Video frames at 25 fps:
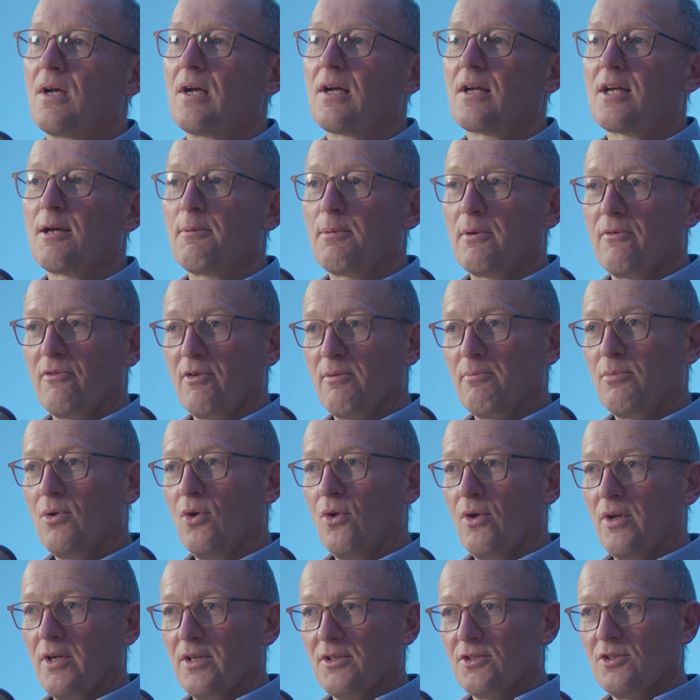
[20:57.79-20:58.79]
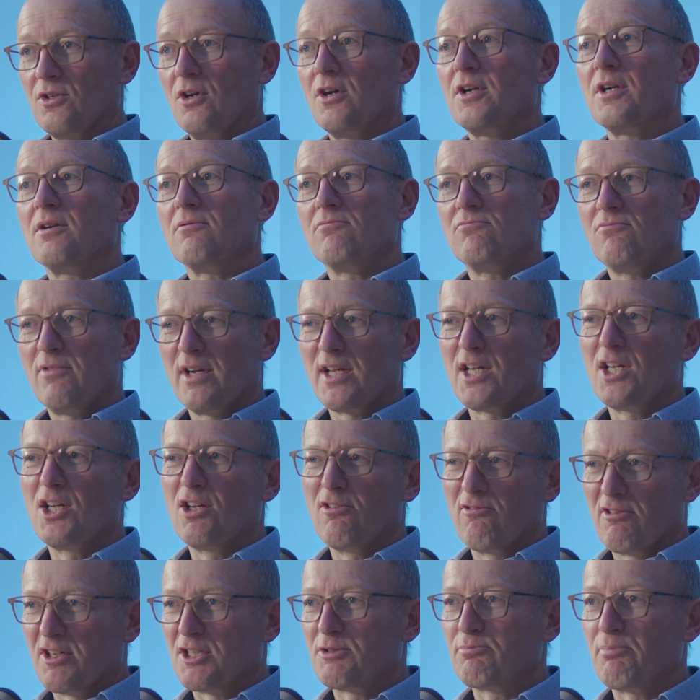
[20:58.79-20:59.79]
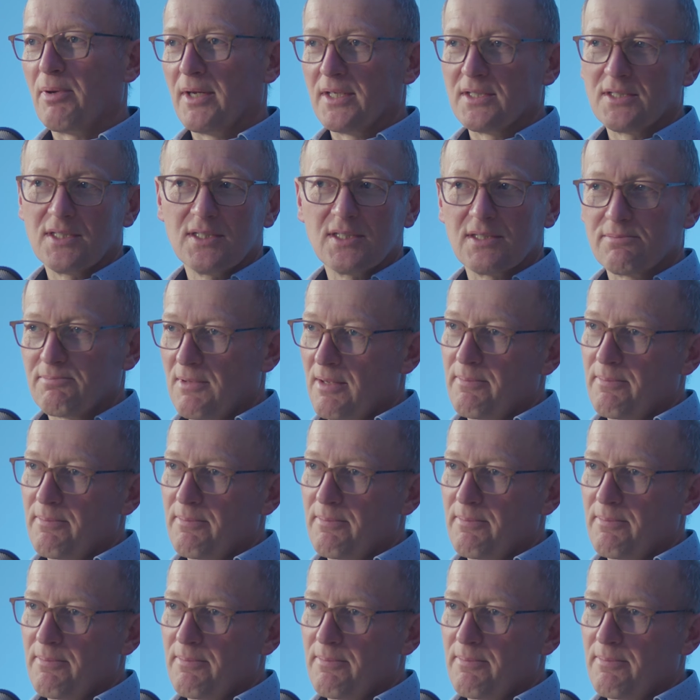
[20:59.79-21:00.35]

a couple of employers on a regularish basis,